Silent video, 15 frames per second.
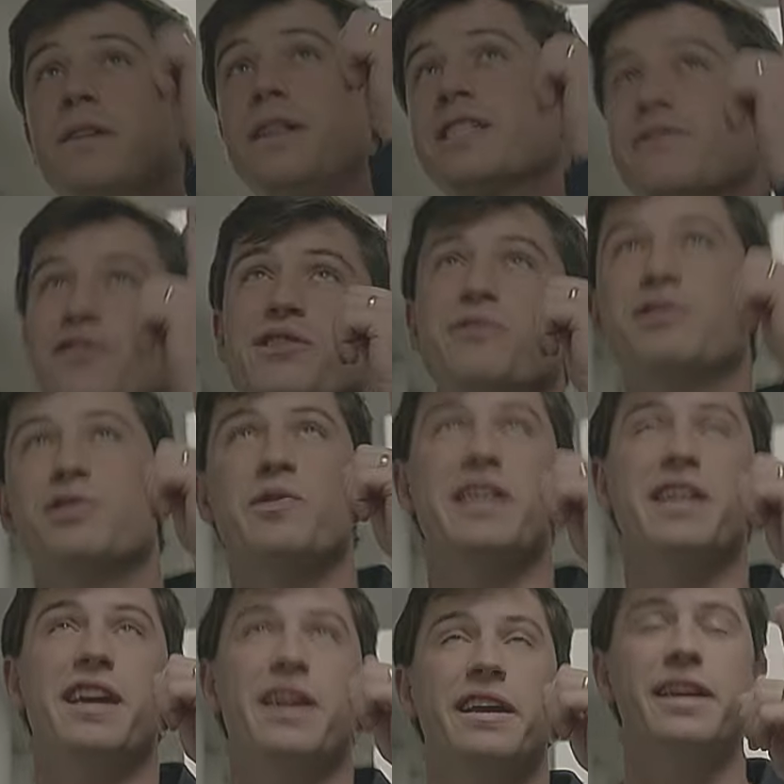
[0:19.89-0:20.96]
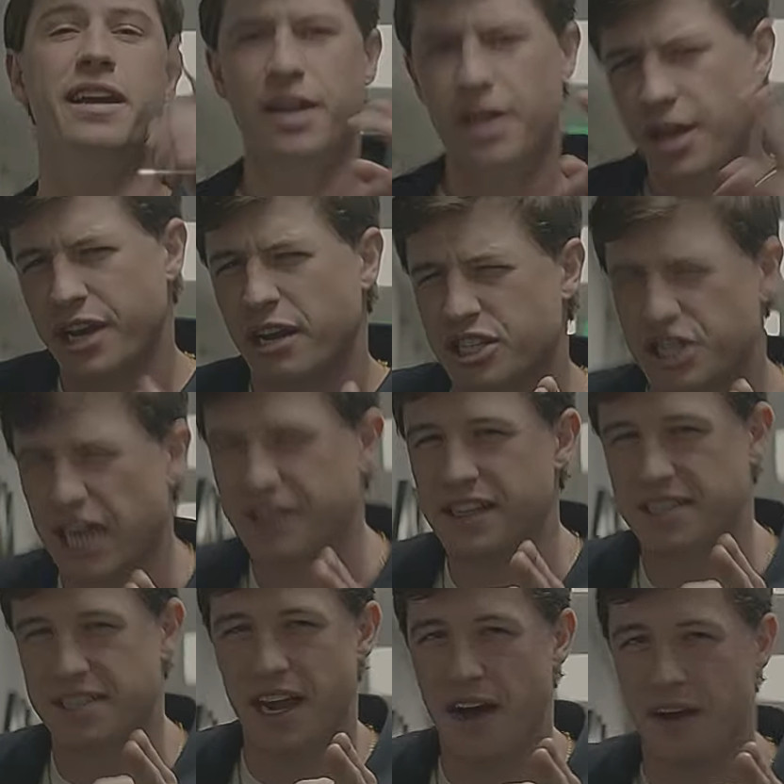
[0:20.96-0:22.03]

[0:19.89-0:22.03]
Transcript: That's for you, sweet king. Now, check this